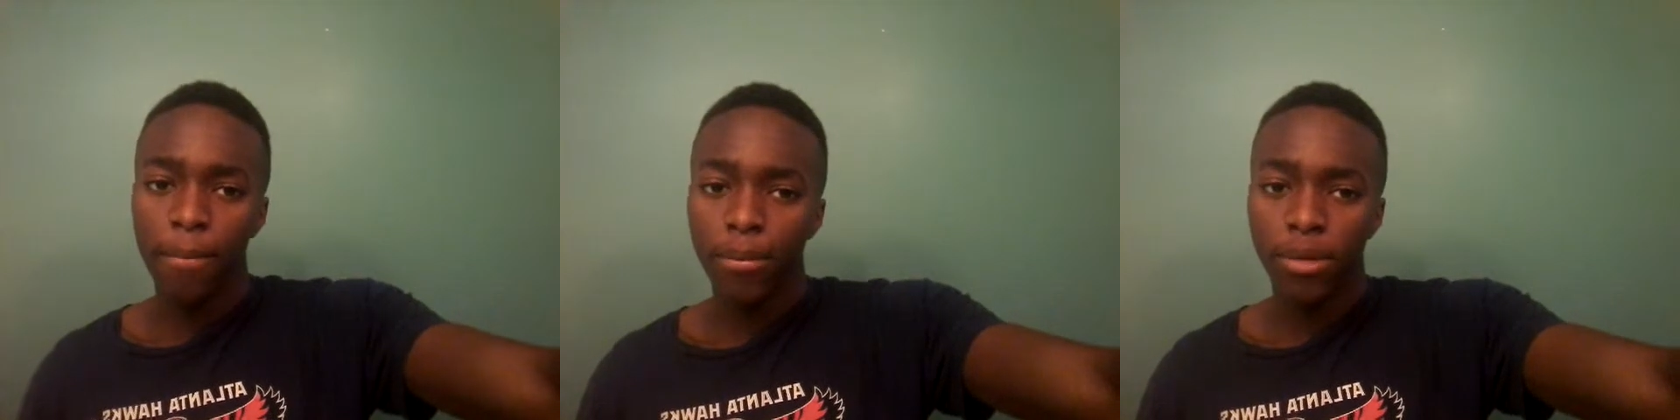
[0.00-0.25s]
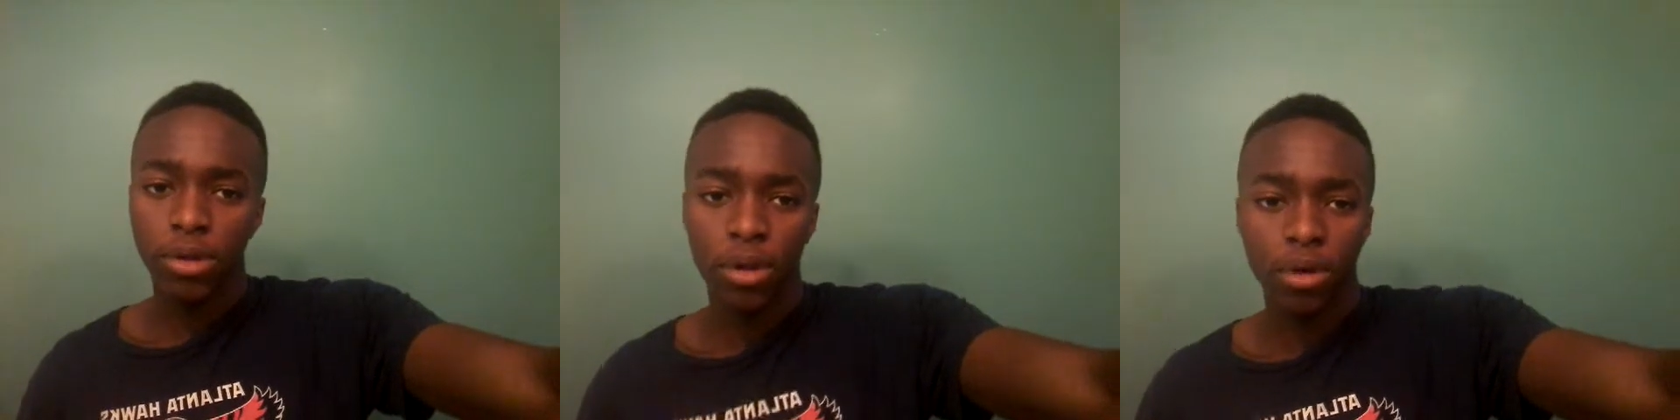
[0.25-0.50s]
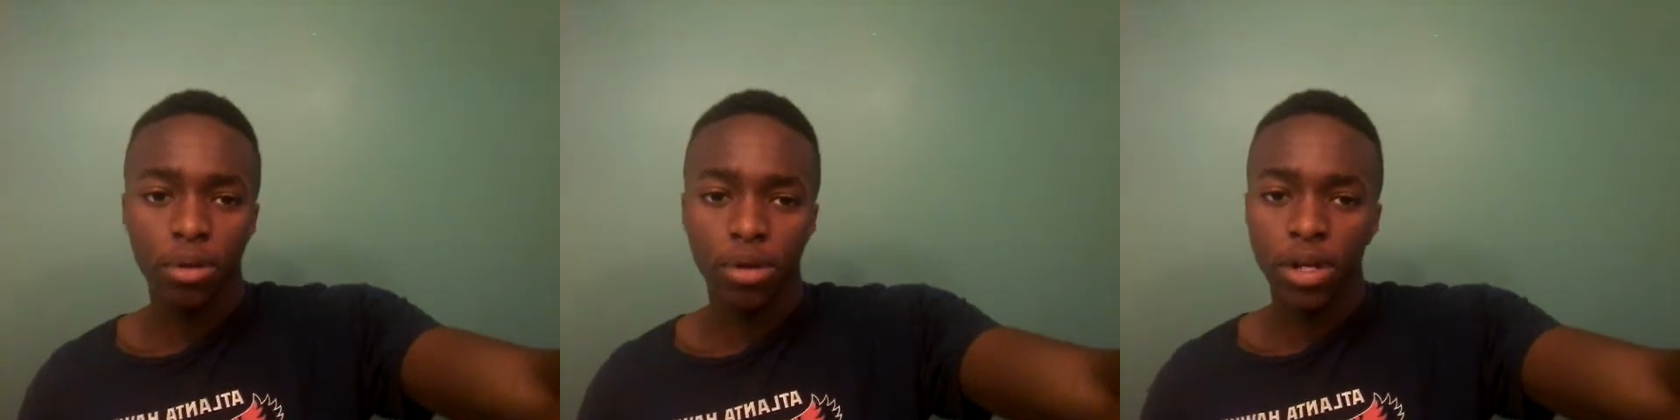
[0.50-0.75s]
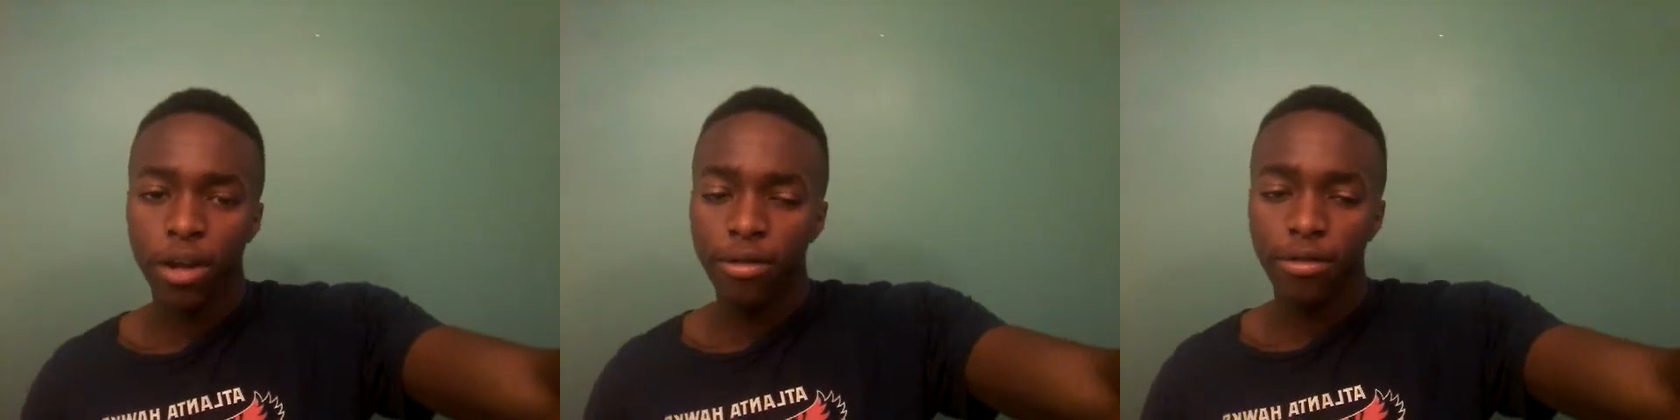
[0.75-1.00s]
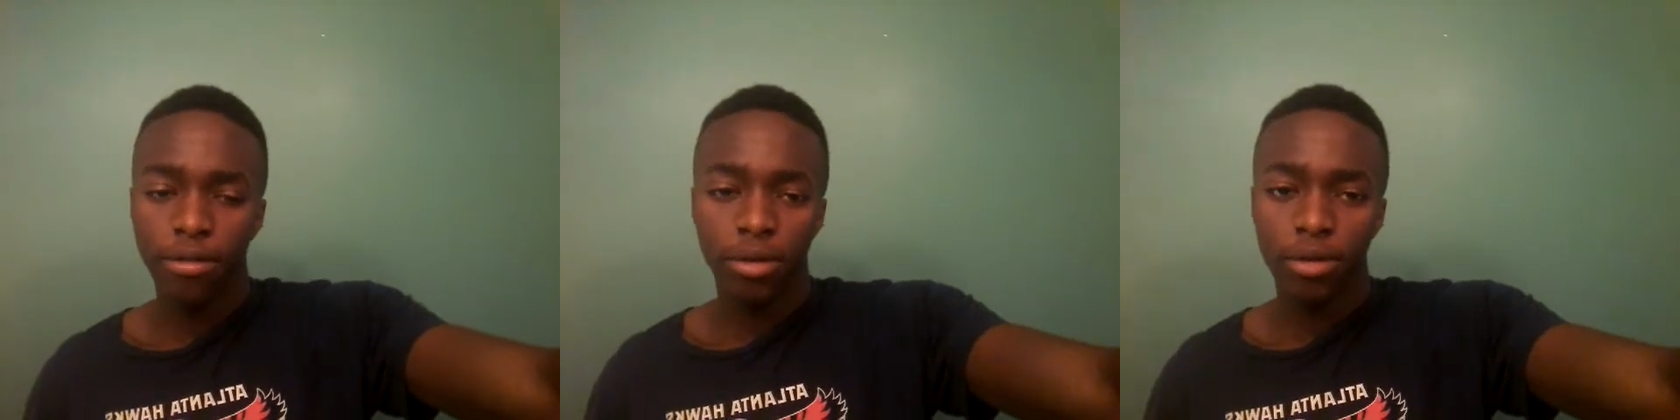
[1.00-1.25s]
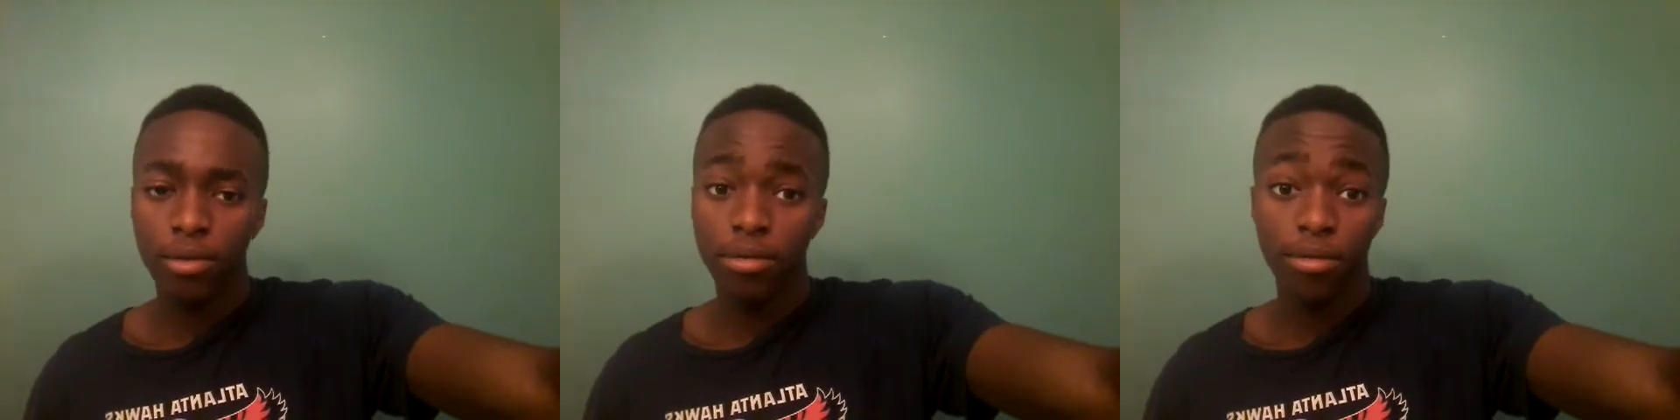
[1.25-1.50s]
So Jeff,
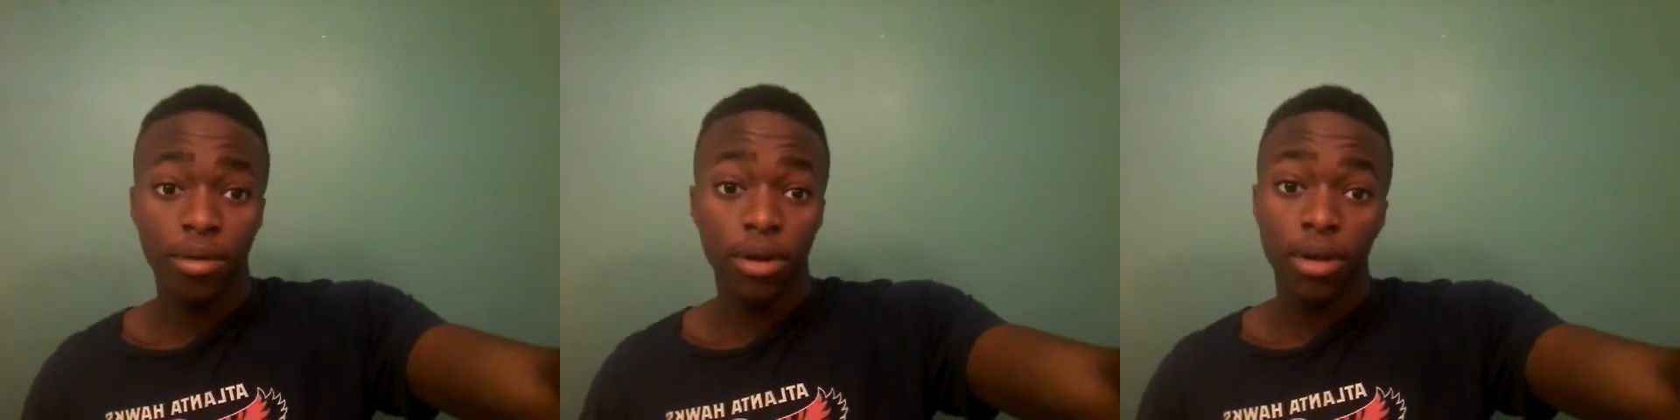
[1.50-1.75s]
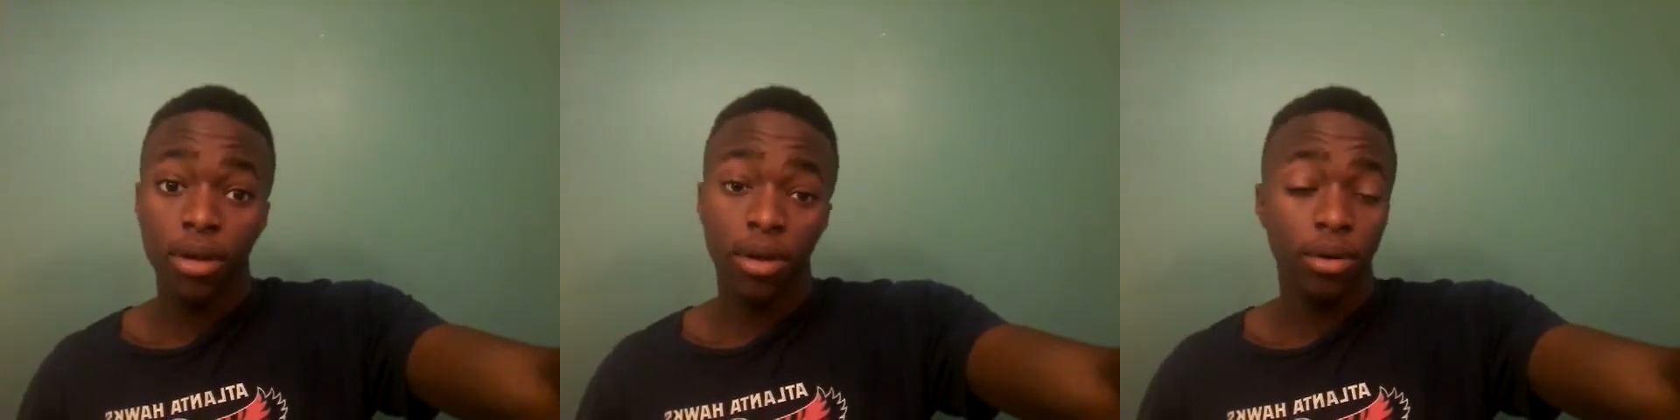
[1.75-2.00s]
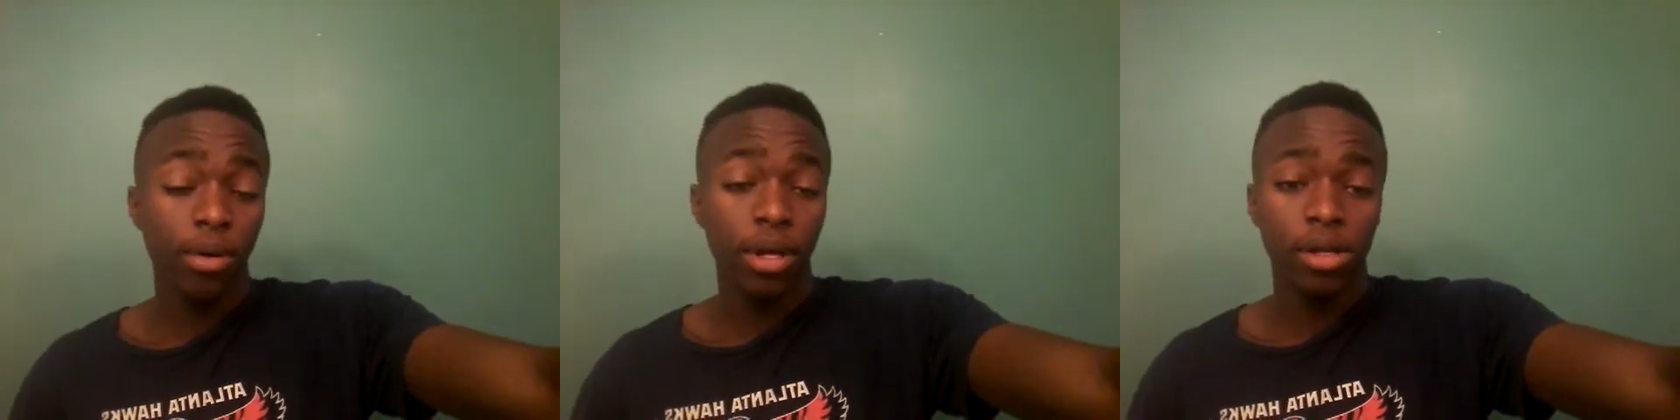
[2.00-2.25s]
dude, great